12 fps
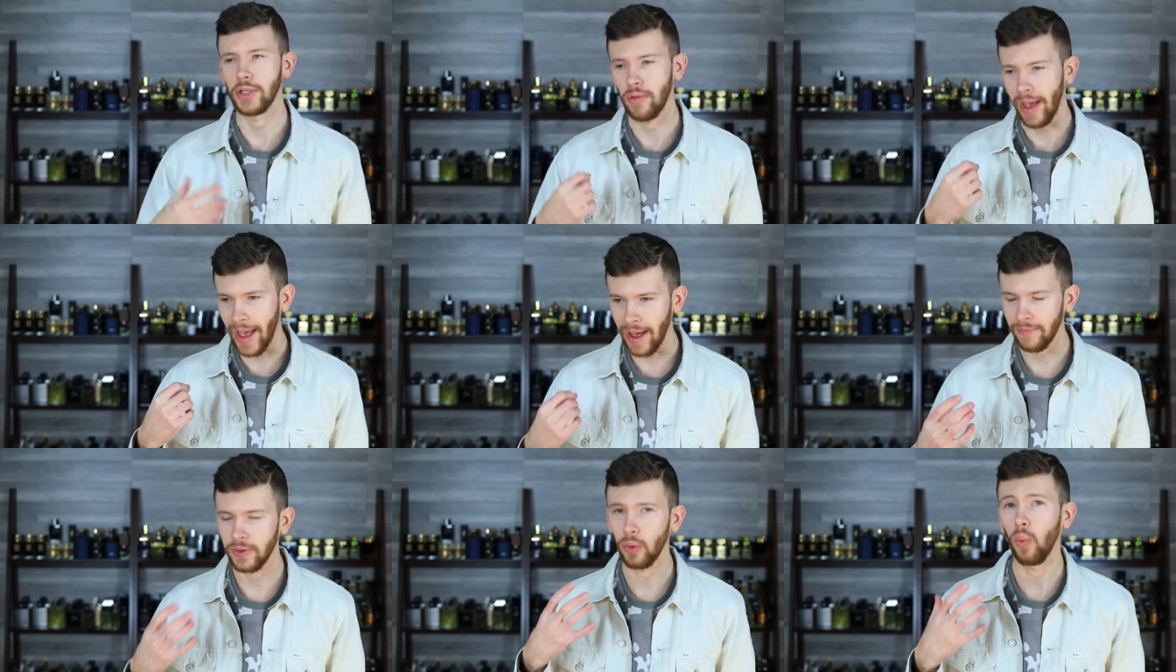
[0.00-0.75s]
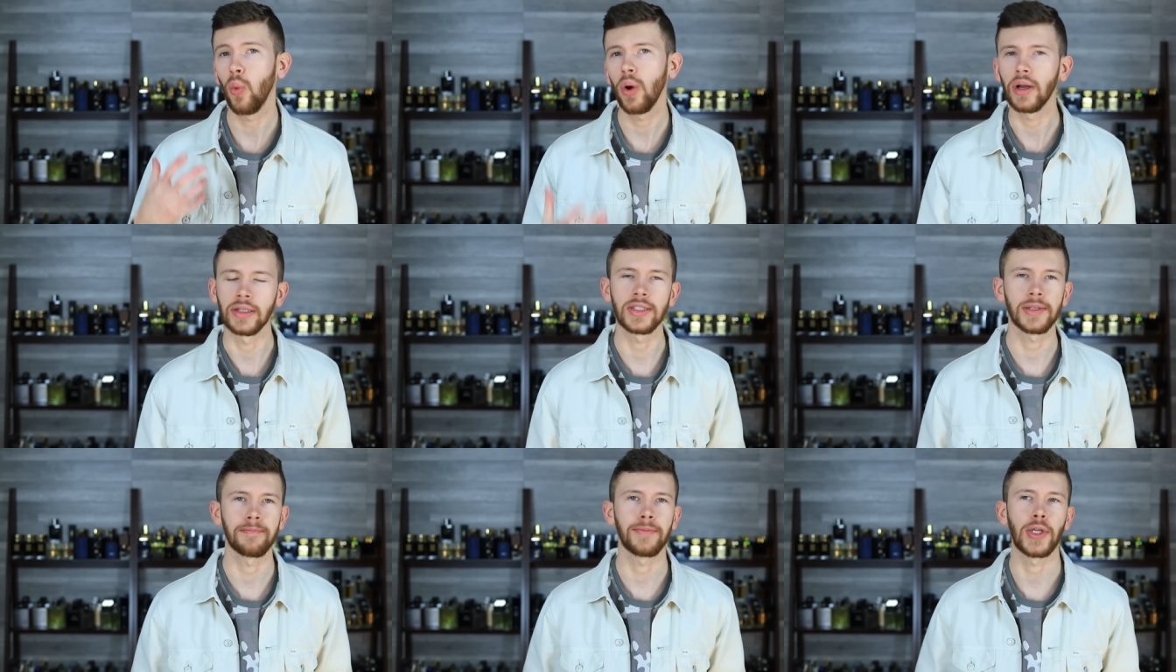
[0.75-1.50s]
You have the
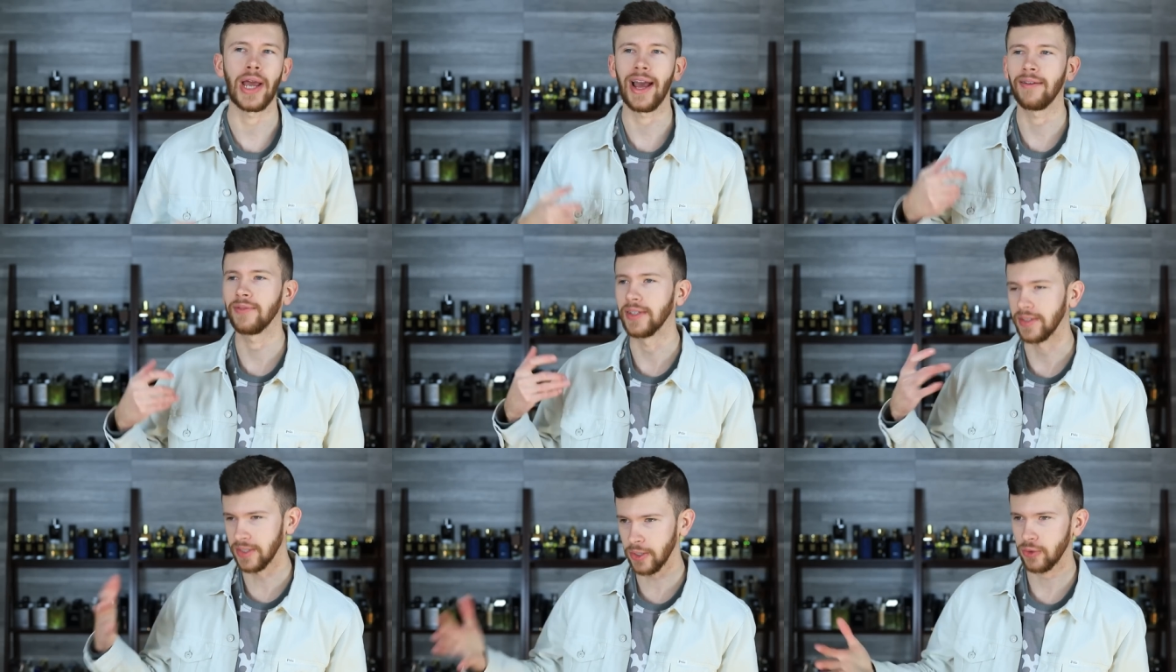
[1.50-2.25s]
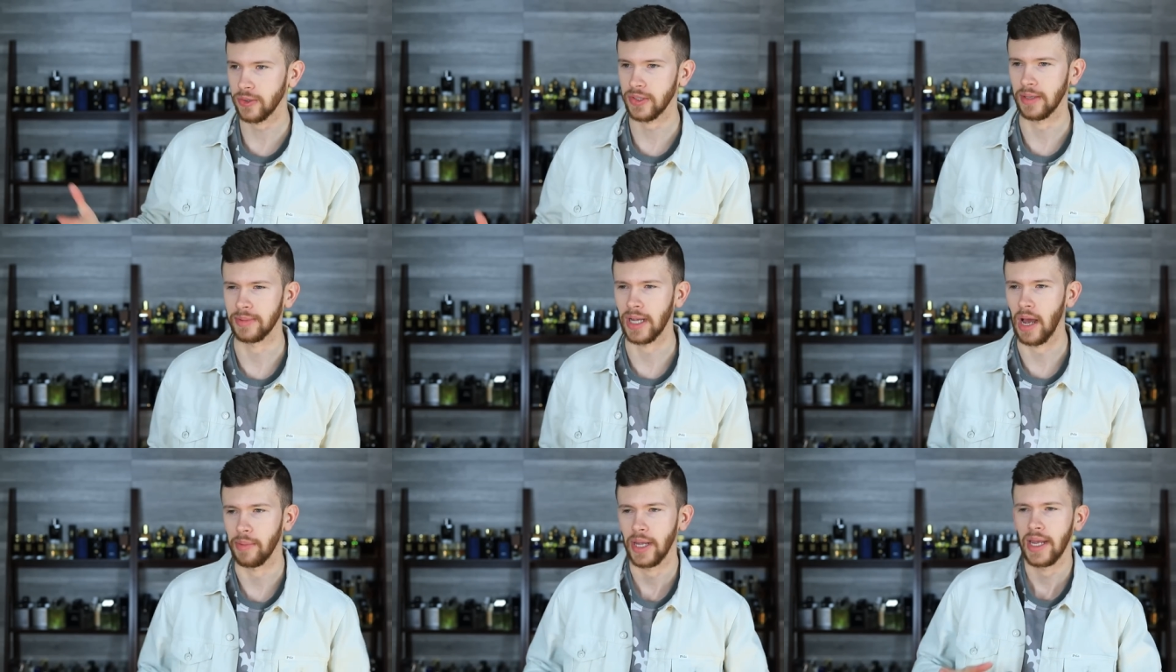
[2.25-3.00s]
woods, you have the citrus up
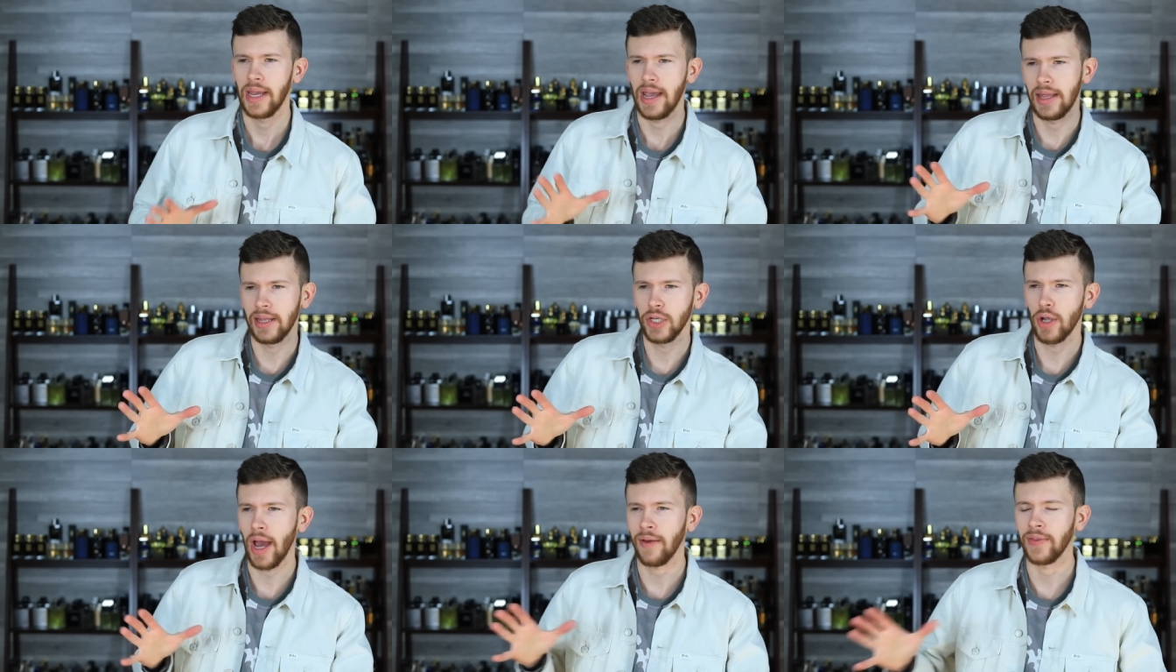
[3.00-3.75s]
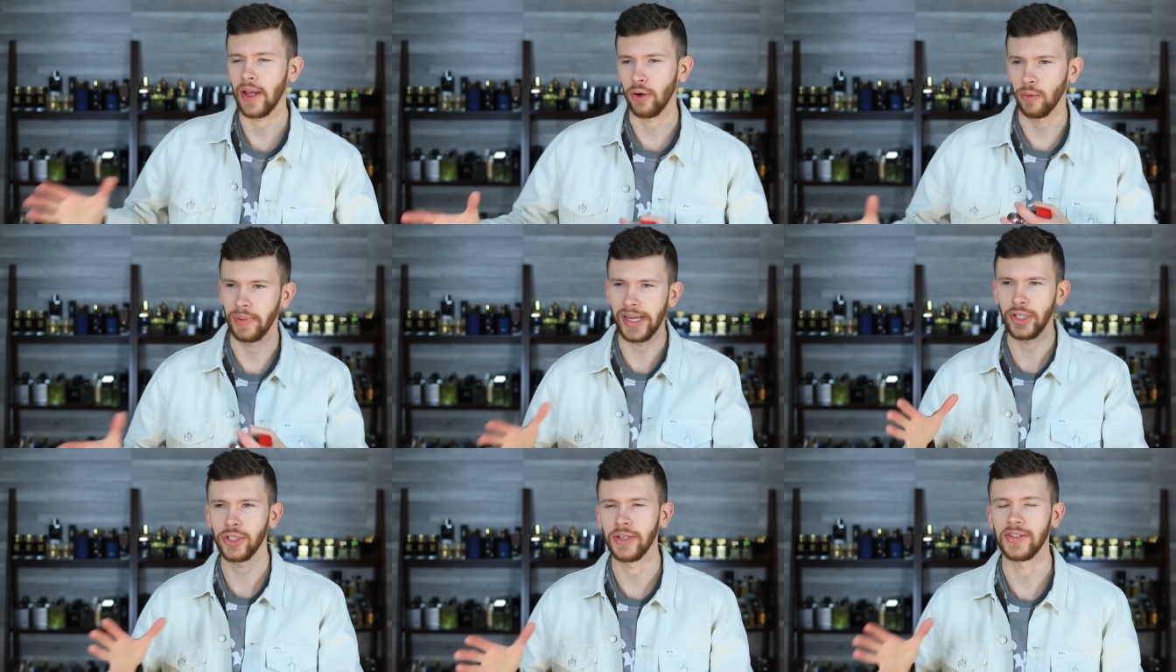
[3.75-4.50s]
top, and then you have that
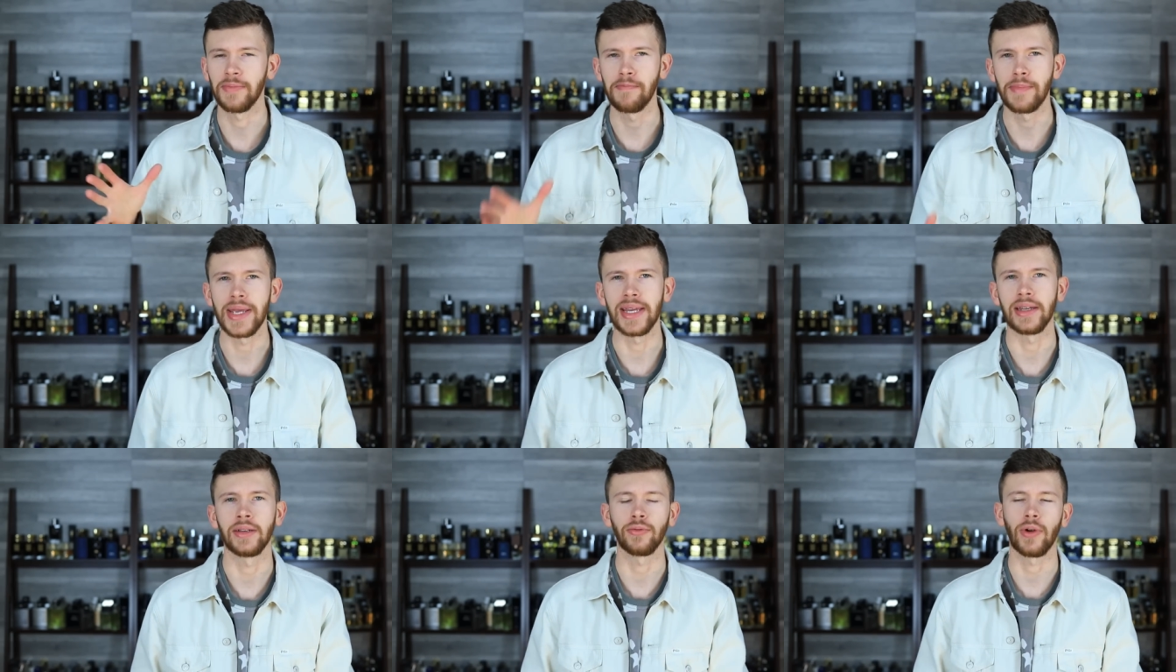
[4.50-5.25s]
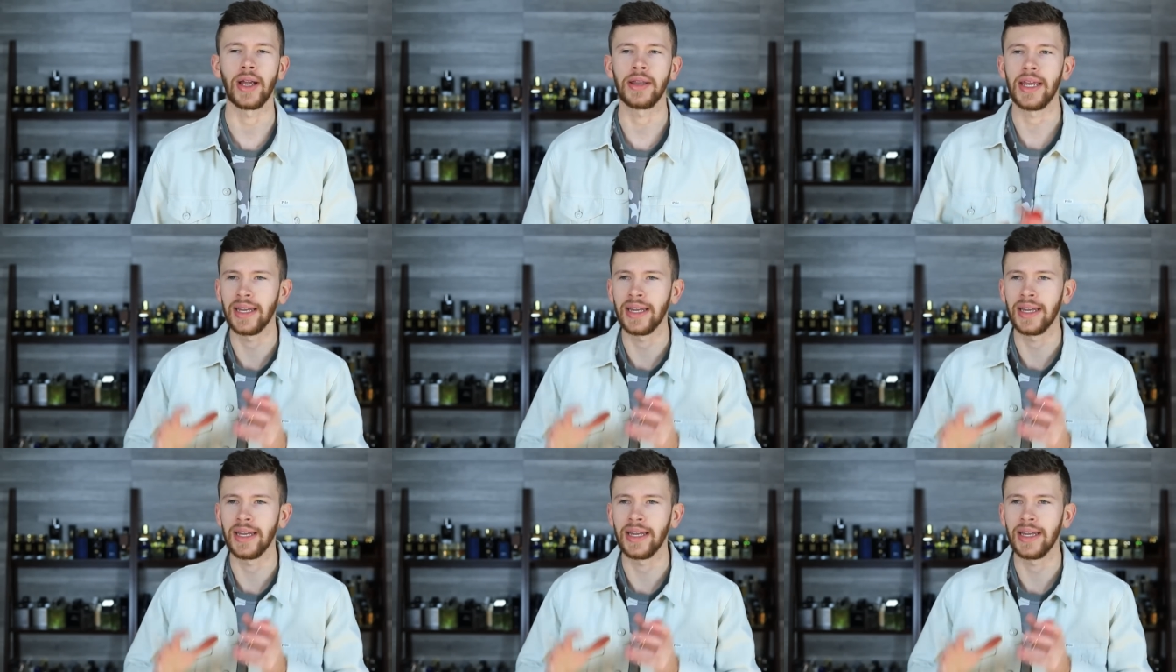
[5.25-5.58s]
herbaceous mid, right?